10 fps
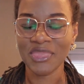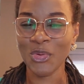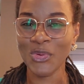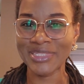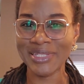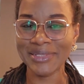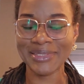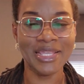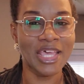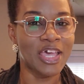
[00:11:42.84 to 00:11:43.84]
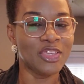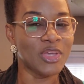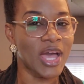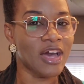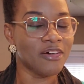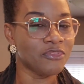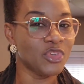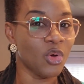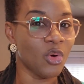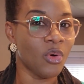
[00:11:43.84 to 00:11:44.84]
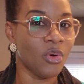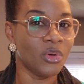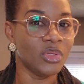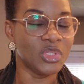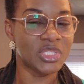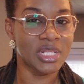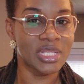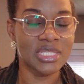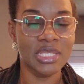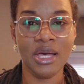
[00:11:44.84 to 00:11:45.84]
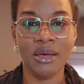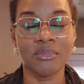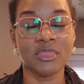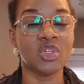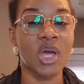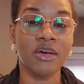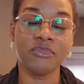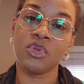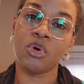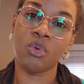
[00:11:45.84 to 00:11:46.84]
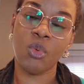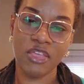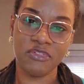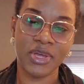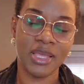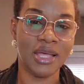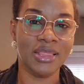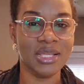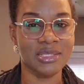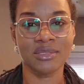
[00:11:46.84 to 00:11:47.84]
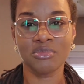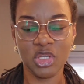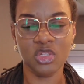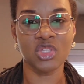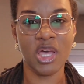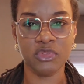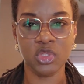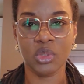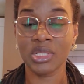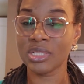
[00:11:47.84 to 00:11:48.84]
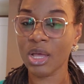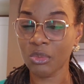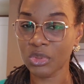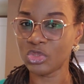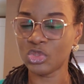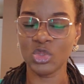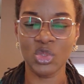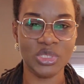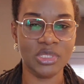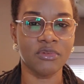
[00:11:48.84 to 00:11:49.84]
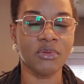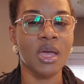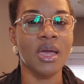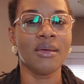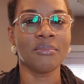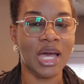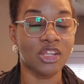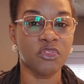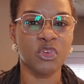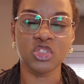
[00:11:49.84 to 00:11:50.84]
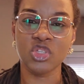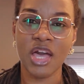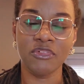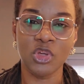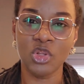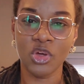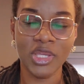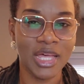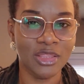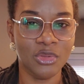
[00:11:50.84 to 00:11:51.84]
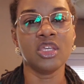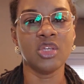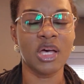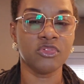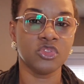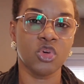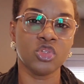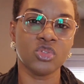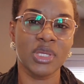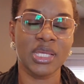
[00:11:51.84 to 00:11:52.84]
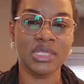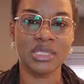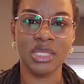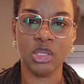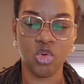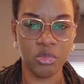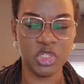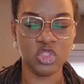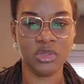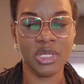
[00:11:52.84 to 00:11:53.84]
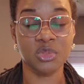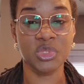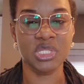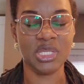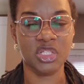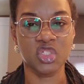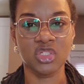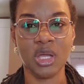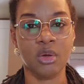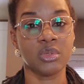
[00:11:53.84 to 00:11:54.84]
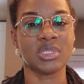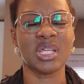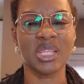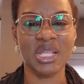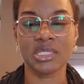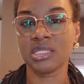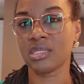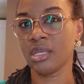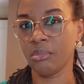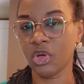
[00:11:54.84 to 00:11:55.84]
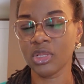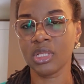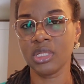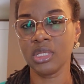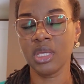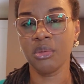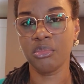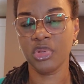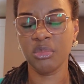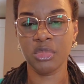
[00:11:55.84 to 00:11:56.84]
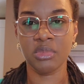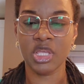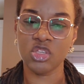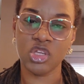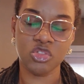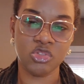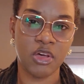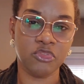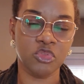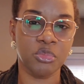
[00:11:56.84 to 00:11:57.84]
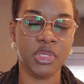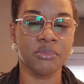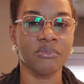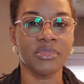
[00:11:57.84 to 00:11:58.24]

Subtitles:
What else? You have your utility, you have your Wi-Fi, and that's because you have to connect. That one you do yourself. And of course, you have your lawyer. You have to also get a home insurance, which is additional cost, and that is a monthly premium that you also have to pay.